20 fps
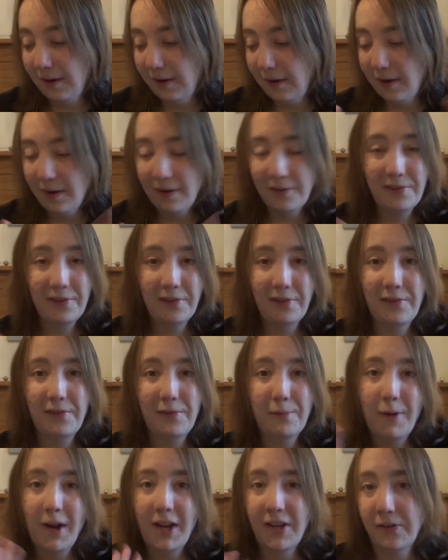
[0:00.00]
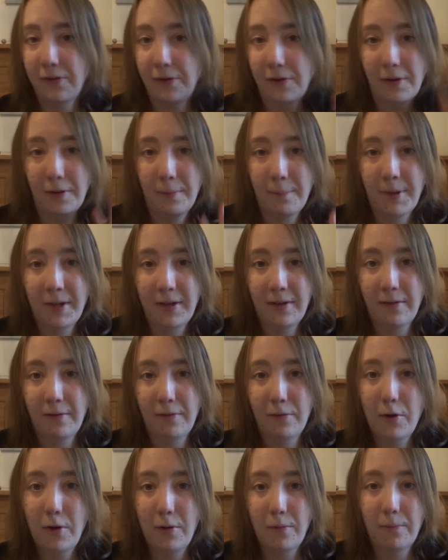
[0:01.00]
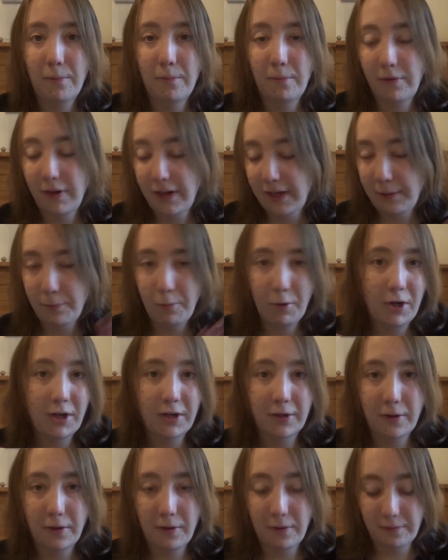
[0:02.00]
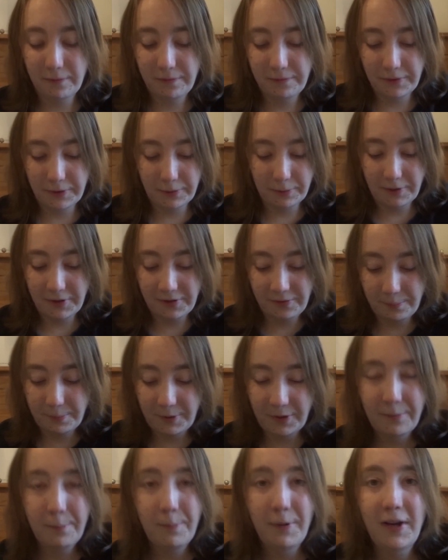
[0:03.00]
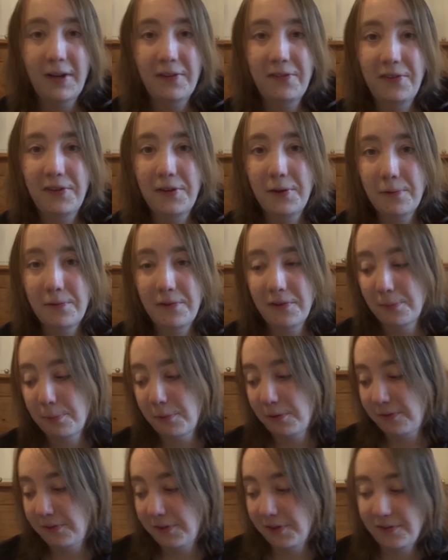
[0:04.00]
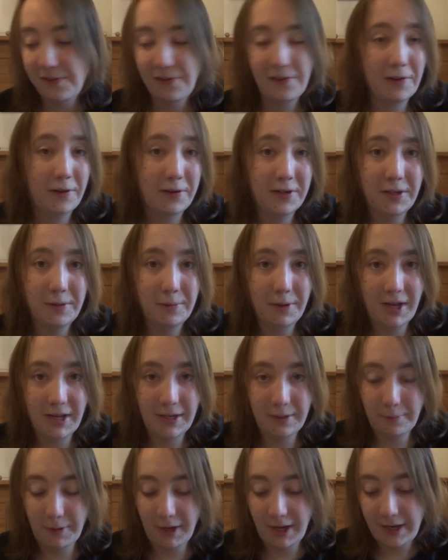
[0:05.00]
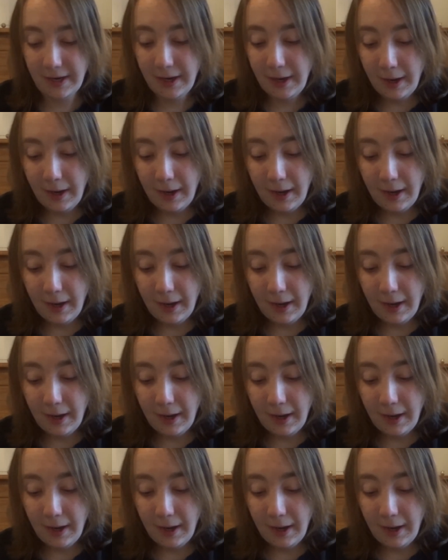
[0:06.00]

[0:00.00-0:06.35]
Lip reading: are just random and not really what I got for Christmas, but I still just wanted to show you anyway,